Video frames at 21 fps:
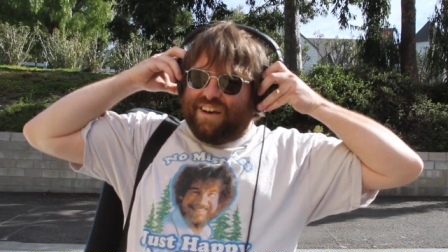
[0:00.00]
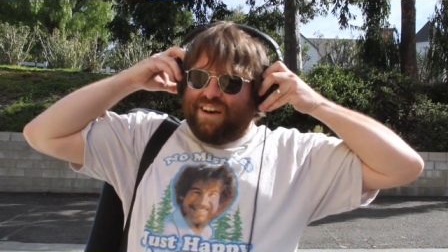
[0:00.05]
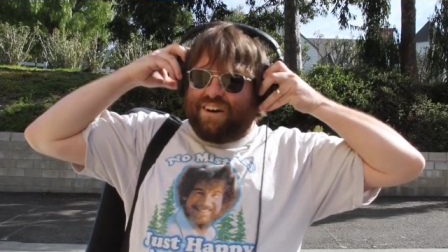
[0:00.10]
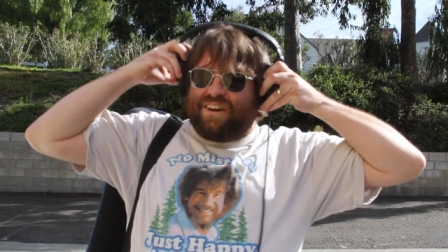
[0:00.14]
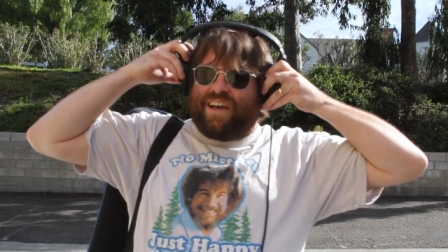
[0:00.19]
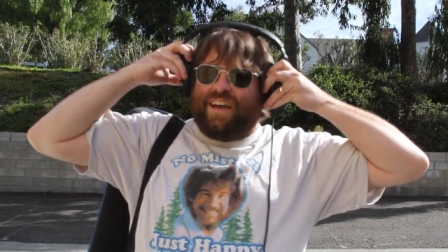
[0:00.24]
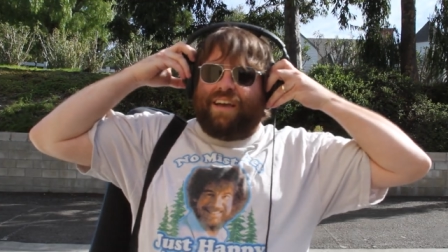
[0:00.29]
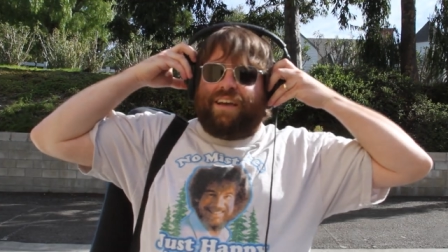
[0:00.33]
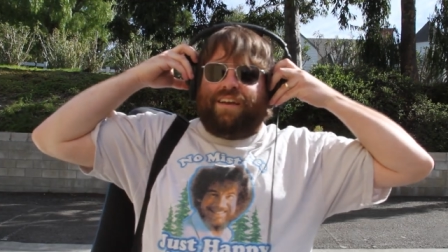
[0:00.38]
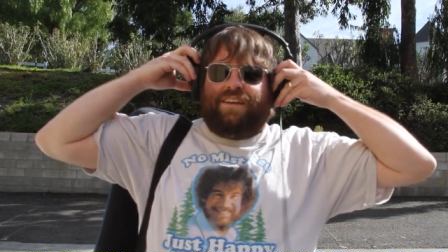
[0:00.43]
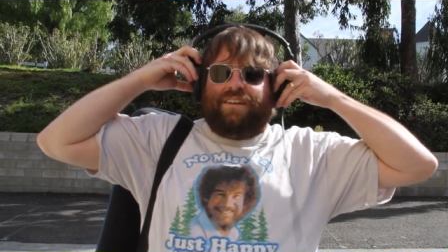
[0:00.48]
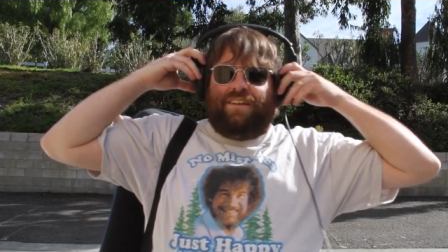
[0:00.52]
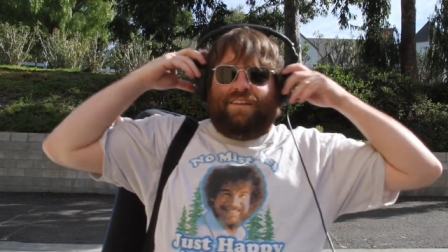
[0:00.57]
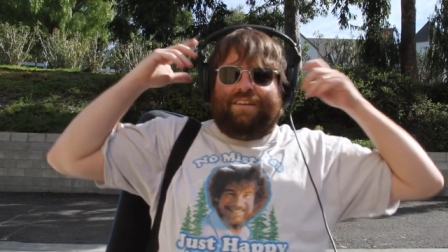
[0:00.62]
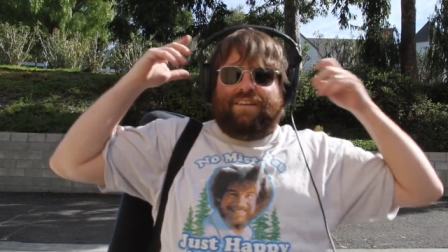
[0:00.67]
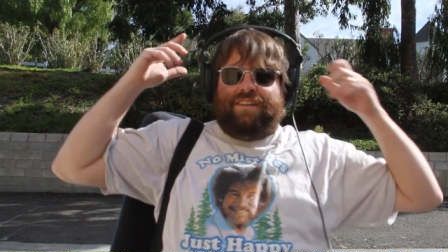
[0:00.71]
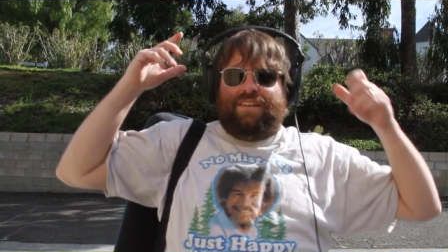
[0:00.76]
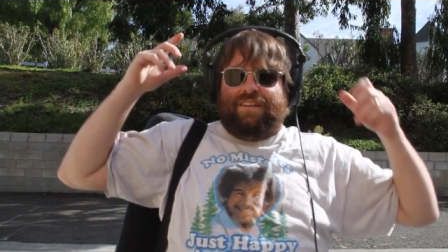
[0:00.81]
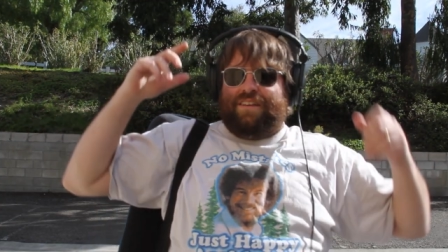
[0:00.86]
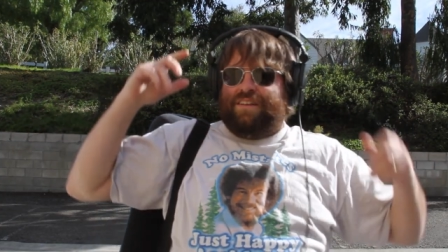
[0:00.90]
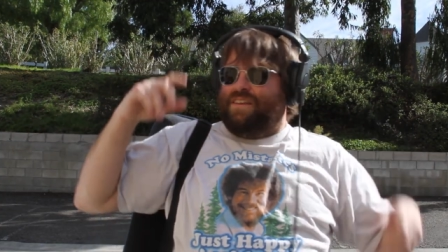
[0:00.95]
Okay.
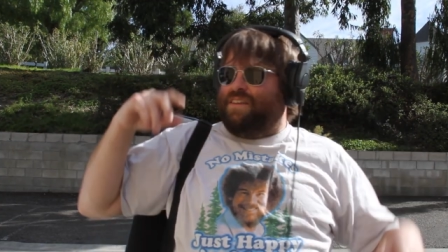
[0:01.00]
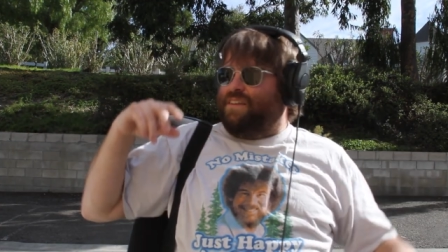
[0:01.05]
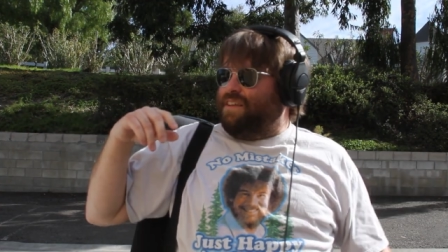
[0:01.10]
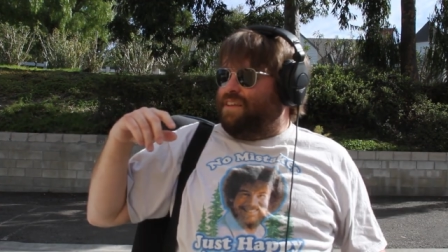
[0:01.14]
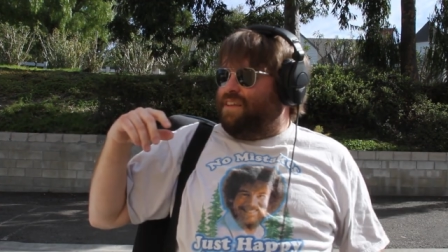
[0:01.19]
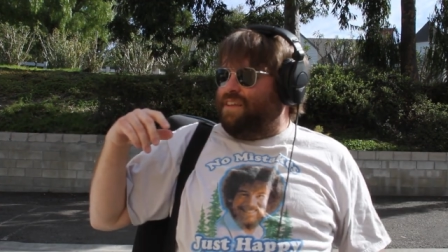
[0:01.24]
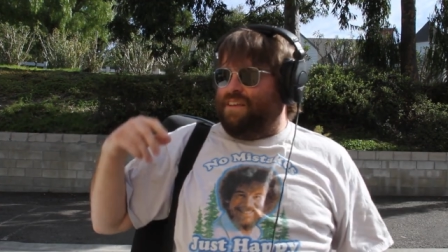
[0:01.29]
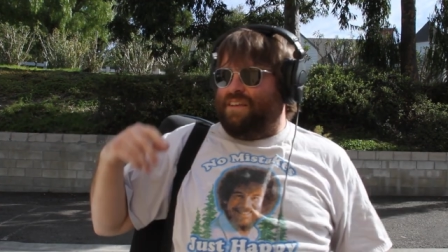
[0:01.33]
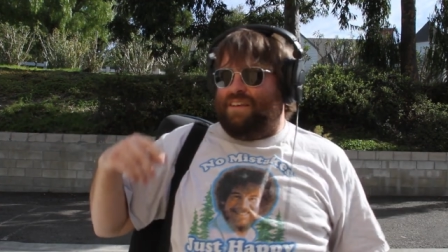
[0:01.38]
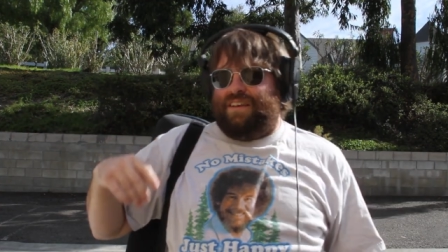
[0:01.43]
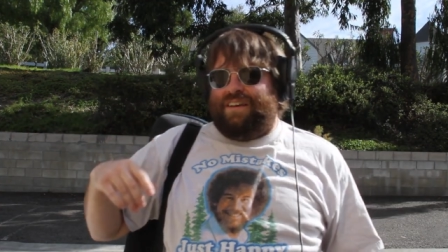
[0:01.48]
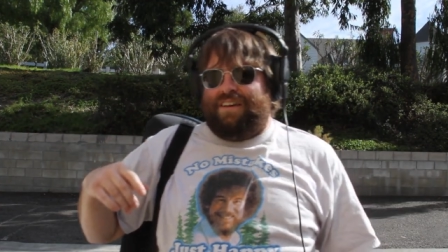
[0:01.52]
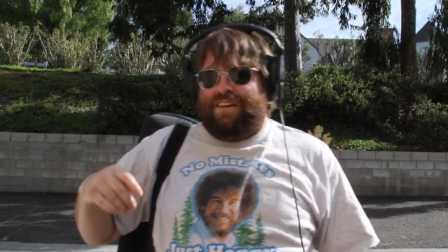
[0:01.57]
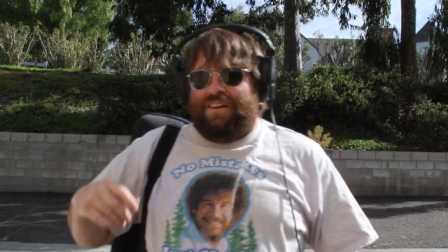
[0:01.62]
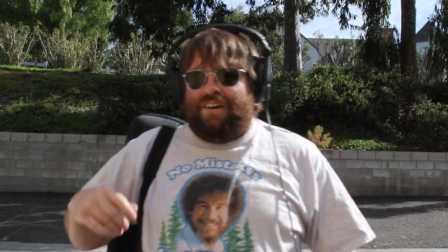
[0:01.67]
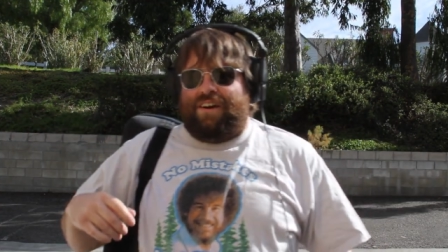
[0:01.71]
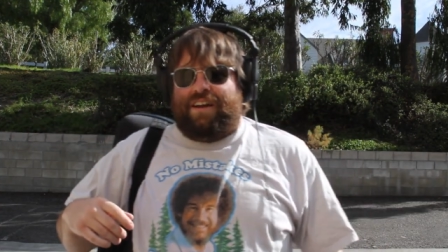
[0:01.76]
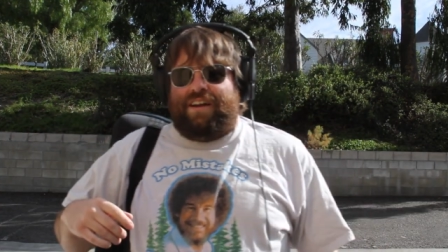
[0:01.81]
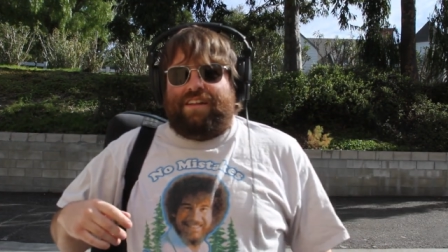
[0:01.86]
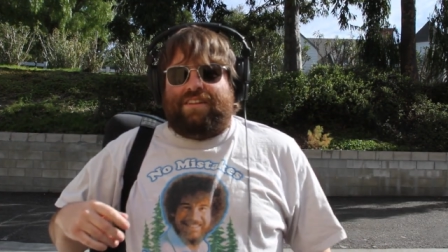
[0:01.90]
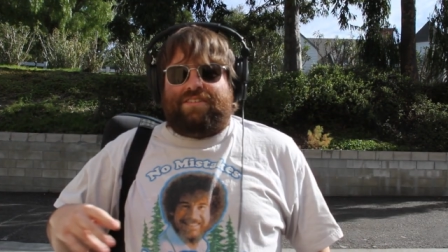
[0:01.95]

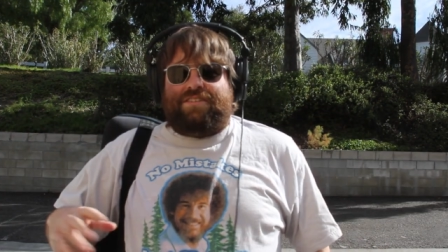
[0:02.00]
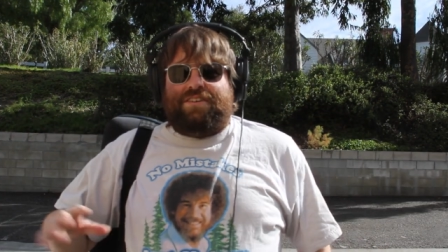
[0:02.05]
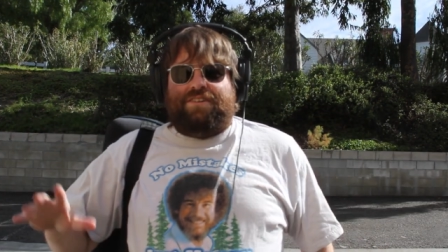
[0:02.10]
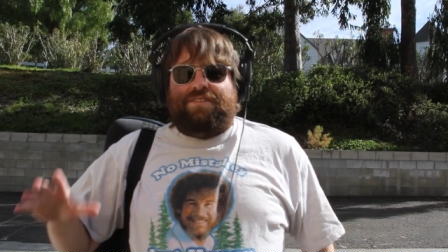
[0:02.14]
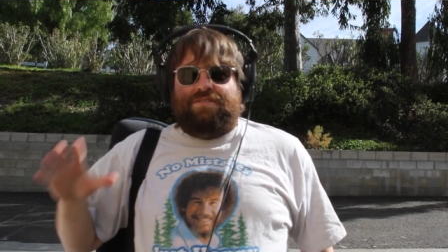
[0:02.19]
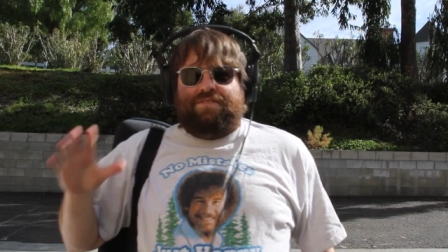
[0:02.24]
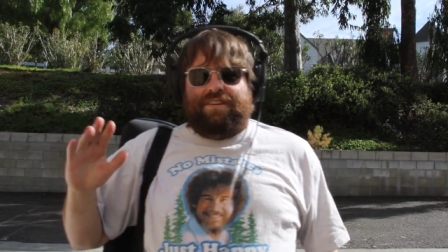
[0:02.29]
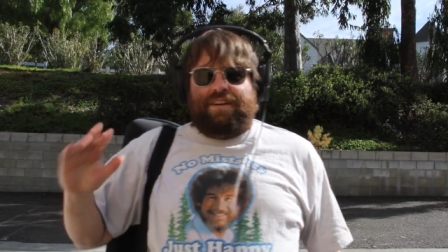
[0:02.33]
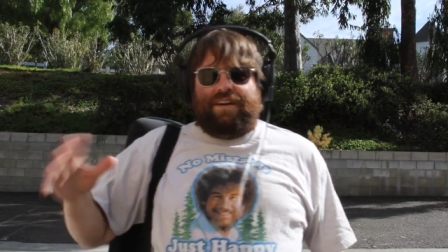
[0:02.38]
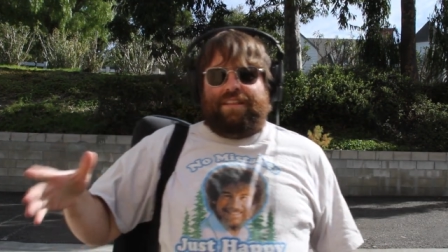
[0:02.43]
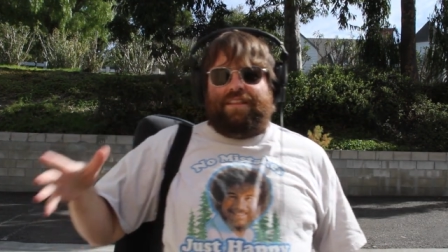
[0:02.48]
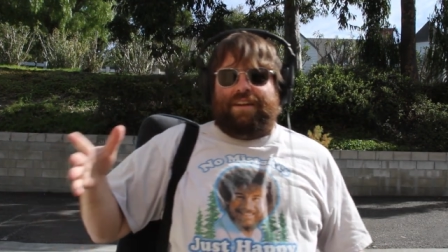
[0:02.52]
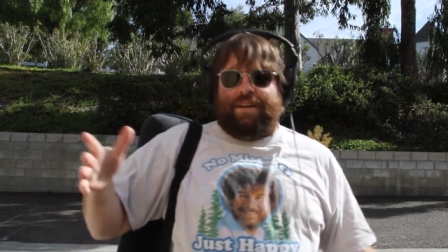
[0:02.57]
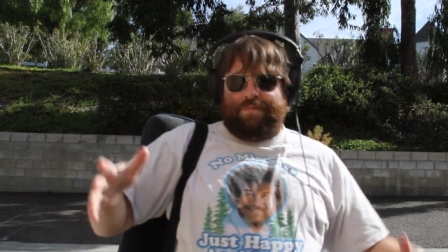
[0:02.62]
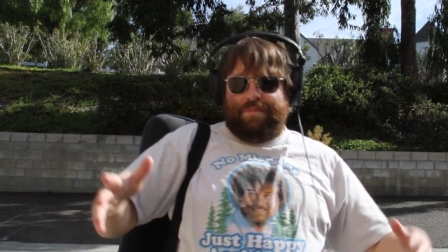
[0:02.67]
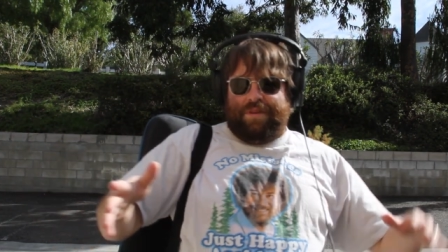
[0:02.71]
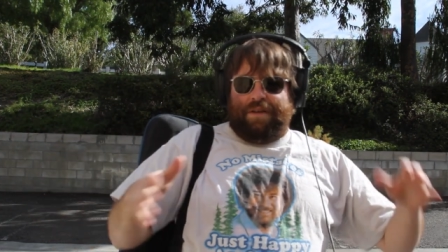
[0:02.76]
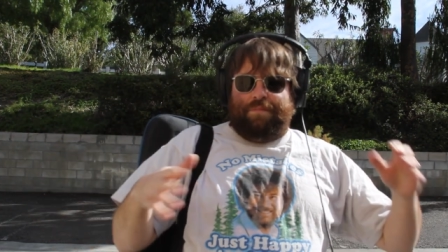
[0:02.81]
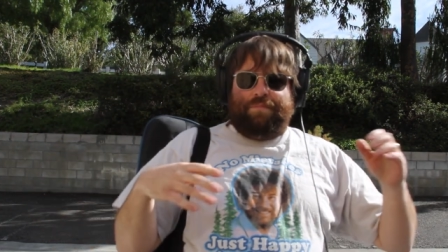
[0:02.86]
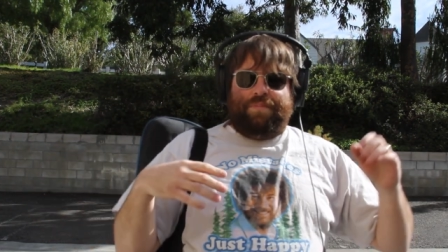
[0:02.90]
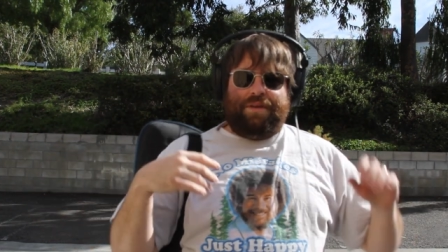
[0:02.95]
Alright, so now that I'm
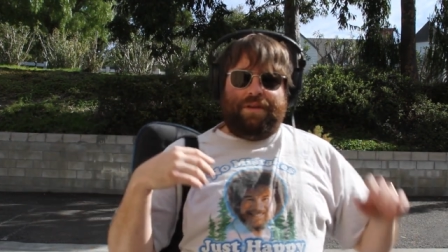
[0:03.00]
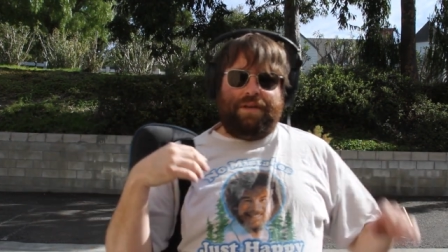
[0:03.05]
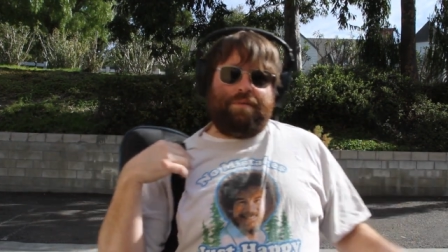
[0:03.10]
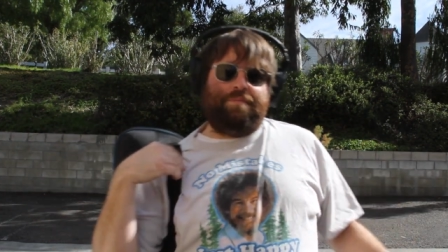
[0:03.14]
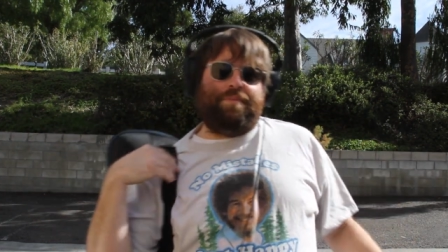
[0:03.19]
done being